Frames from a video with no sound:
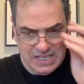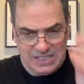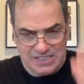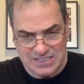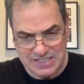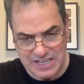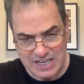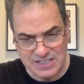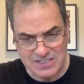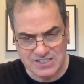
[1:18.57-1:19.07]

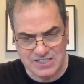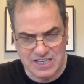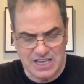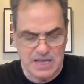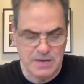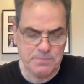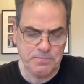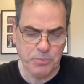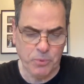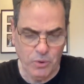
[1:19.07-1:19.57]

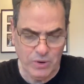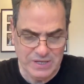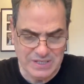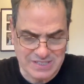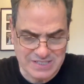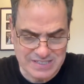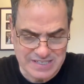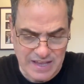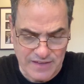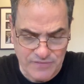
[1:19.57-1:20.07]

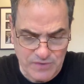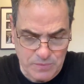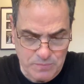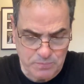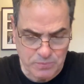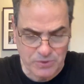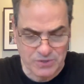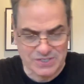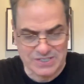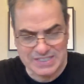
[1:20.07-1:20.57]

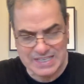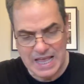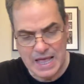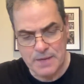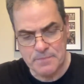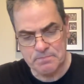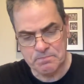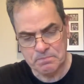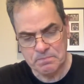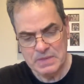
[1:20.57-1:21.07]

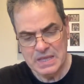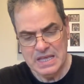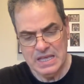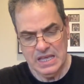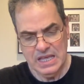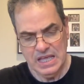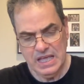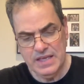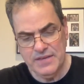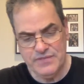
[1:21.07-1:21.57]
16.7%
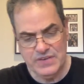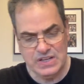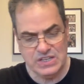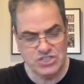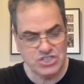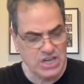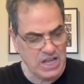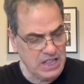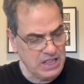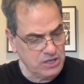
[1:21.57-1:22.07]

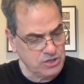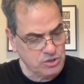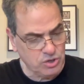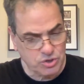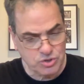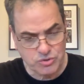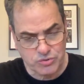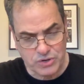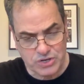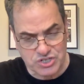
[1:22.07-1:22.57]
evangelical
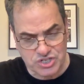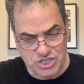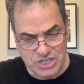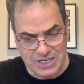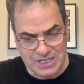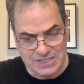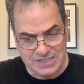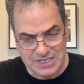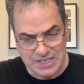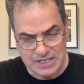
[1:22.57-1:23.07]

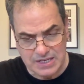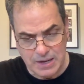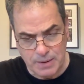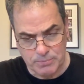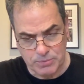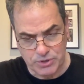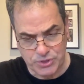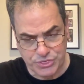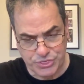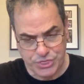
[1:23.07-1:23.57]
Christians, and
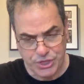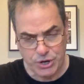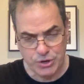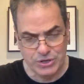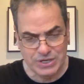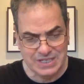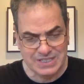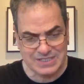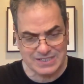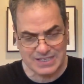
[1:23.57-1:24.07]
number
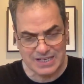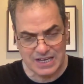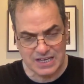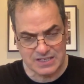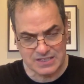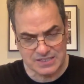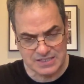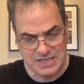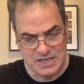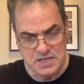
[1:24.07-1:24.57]

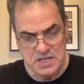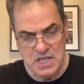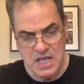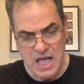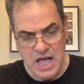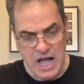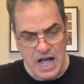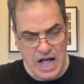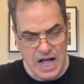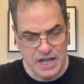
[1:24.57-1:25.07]
36
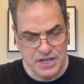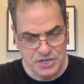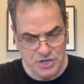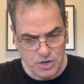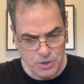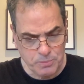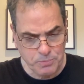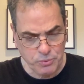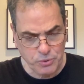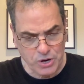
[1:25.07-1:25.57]
on
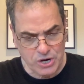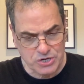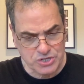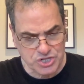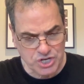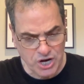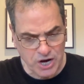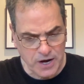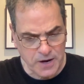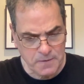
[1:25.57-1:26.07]
your prayer
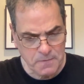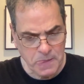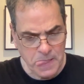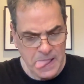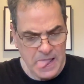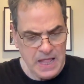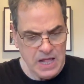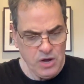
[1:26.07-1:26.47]
chart.